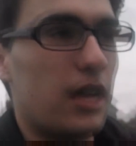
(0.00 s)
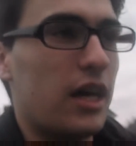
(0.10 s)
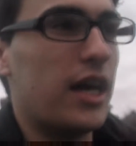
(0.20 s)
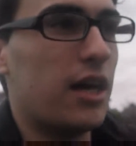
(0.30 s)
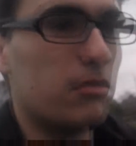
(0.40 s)

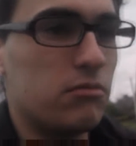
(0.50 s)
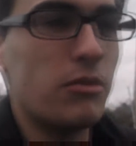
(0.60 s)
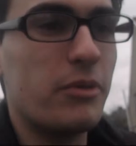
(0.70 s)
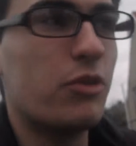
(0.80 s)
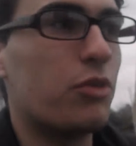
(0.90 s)
uh, when
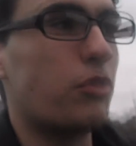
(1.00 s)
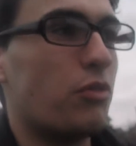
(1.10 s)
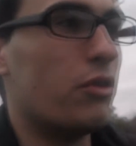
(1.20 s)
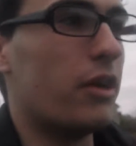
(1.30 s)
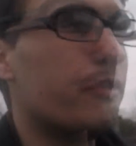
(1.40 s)
we go
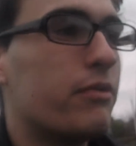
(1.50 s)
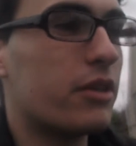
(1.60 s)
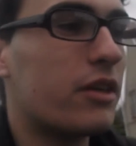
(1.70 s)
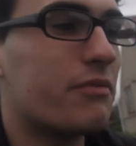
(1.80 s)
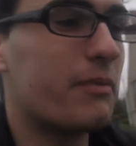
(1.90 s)
through if we've got
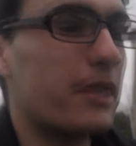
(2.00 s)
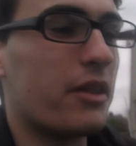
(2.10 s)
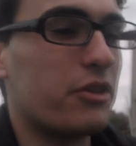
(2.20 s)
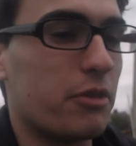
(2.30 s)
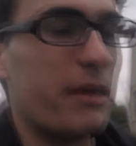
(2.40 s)
enough money
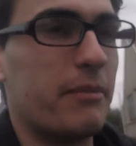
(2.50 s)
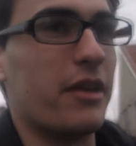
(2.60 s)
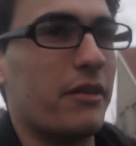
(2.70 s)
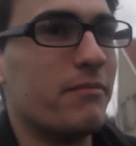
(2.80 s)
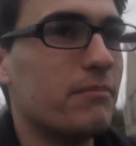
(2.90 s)
then you can pay me
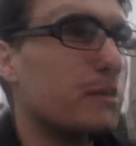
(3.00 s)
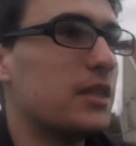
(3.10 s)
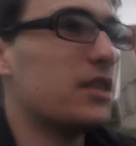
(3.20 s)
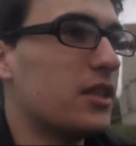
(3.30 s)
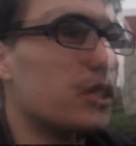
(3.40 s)
then
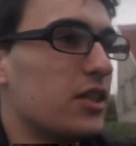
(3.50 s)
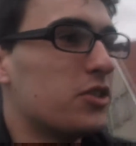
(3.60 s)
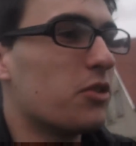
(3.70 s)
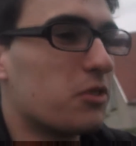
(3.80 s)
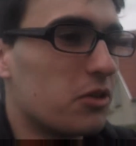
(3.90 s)

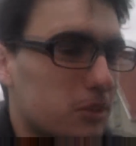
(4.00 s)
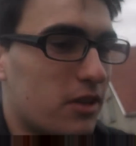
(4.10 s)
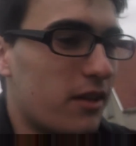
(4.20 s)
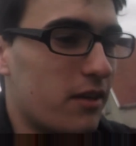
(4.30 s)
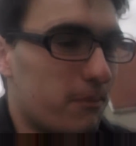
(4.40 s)
so I got to
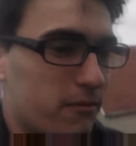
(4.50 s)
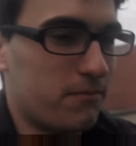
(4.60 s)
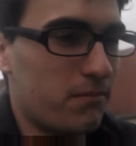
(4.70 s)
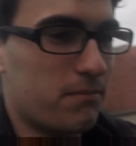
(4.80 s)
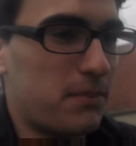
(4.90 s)
the
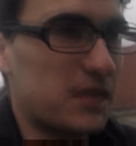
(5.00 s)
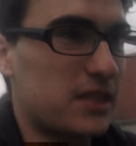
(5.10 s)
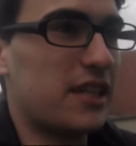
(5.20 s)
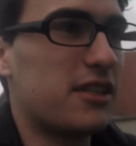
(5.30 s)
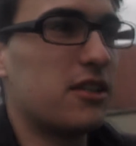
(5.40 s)
bus
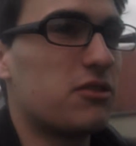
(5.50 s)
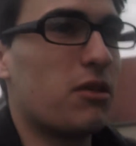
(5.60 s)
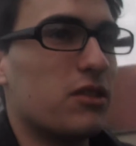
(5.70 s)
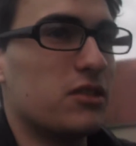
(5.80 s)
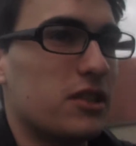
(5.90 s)
station in
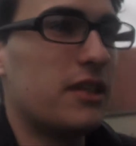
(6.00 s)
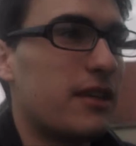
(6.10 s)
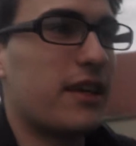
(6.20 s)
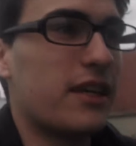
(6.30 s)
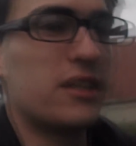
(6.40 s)
Swansea
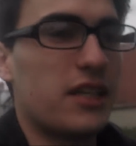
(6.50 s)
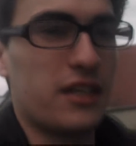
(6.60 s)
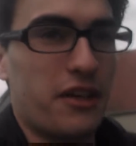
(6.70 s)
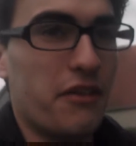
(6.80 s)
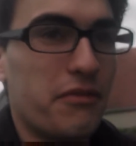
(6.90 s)
thinking we had
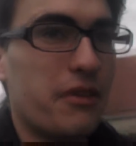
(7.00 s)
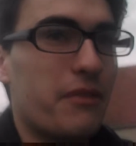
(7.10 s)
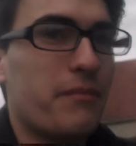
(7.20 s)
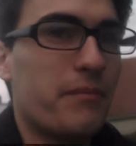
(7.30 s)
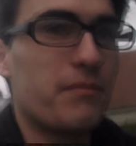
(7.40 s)
enough
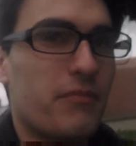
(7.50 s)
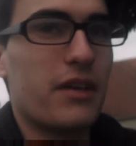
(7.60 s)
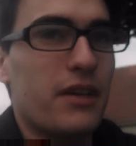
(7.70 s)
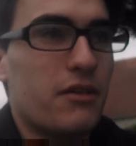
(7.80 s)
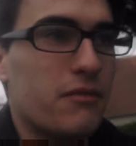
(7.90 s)

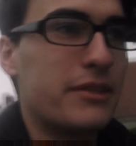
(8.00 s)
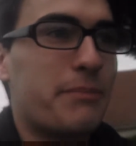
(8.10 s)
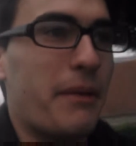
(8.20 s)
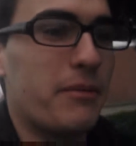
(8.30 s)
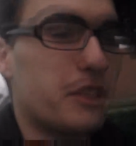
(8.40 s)
went to
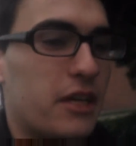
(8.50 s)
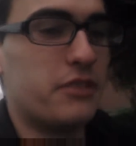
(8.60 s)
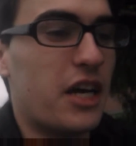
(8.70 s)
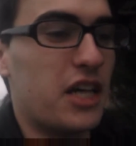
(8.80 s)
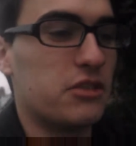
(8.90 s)
payment guy
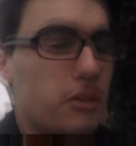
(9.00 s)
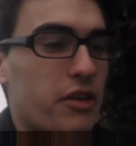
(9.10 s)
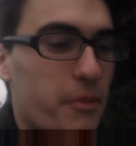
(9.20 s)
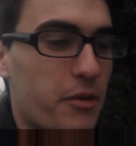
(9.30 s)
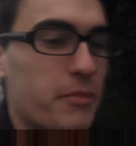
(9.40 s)
no don't worry
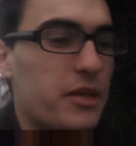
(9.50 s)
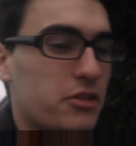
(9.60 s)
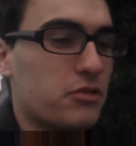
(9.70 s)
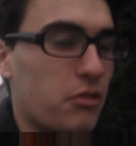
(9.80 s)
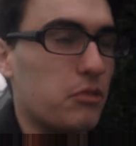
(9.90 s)
about it mate
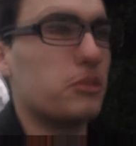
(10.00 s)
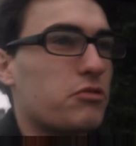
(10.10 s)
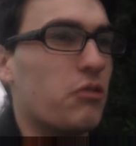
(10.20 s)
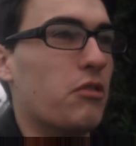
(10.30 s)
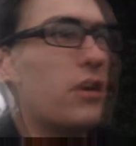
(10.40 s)
just go just
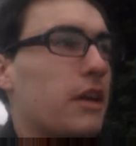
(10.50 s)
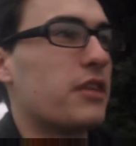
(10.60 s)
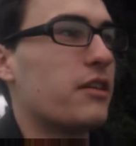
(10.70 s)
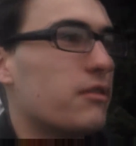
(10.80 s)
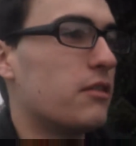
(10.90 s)
go I
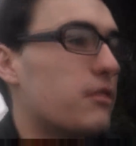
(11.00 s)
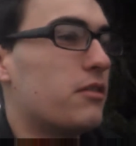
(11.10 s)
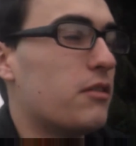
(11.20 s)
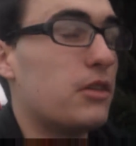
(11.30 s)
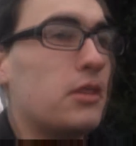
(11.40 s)

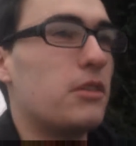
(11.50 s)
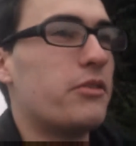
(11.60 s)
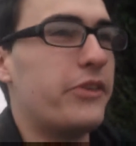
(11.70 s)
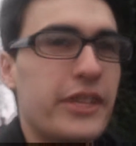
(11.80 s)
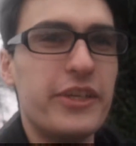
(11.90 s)

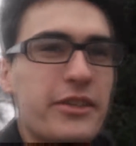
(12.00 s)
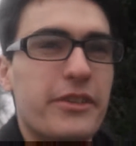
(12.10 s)
said, really